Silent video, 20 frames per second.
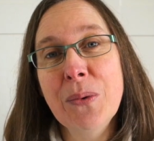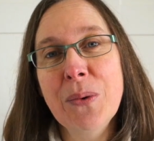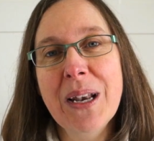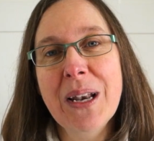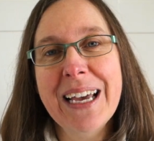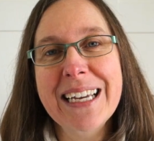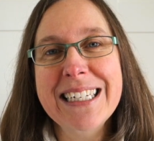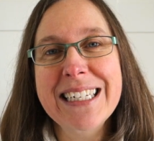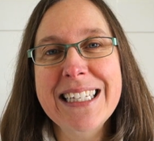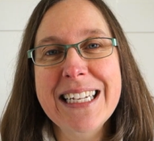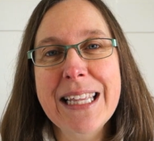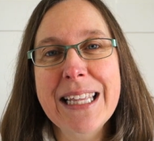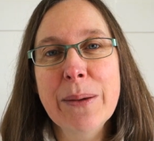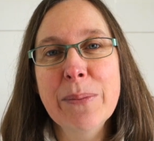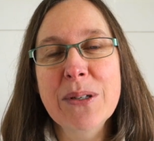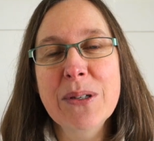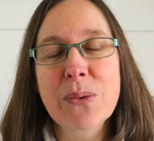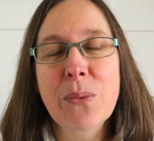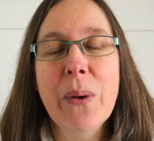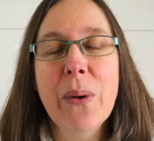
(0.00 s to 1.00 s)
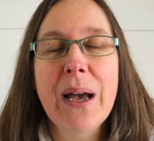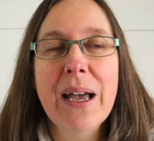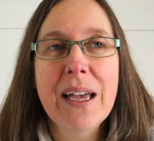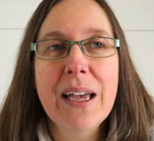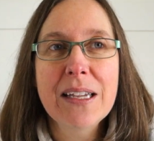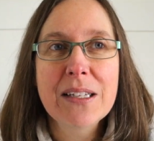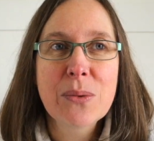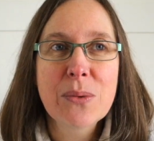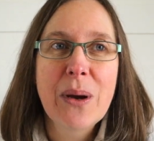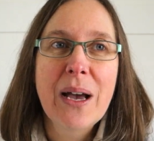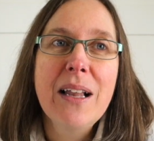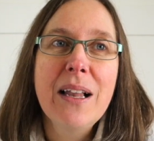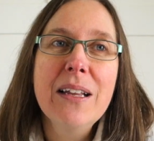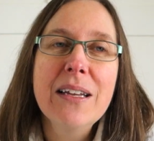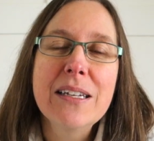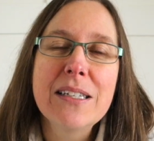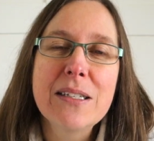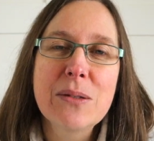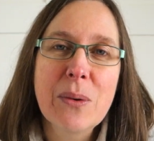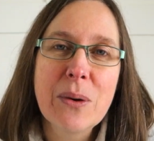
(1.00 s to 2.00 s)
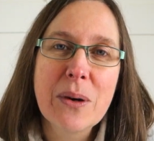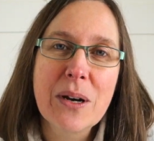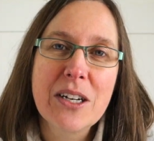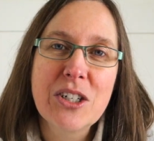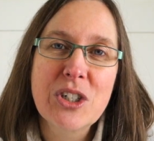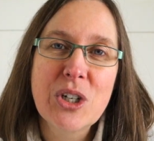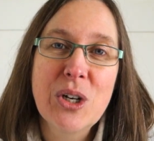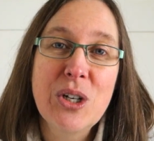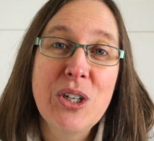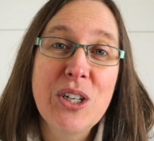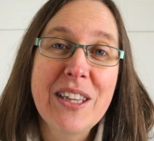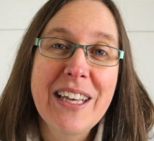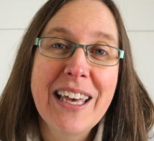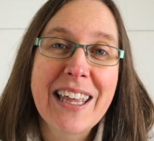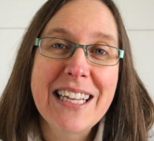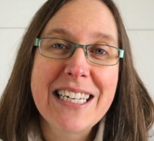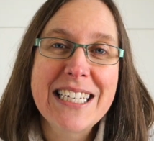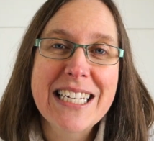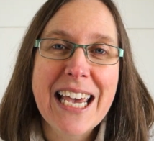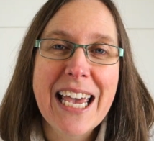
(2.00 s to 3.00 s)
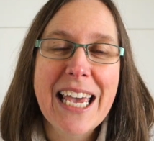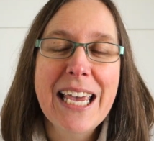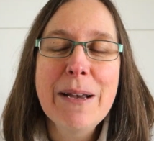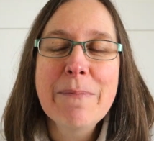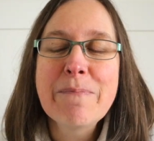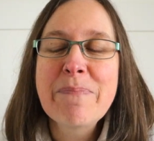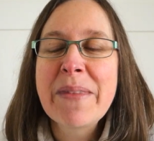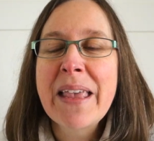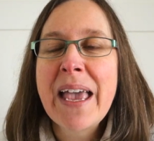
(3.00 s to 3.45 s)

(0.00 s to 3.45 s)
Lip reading: would like to see them as well as what I showed you the other day.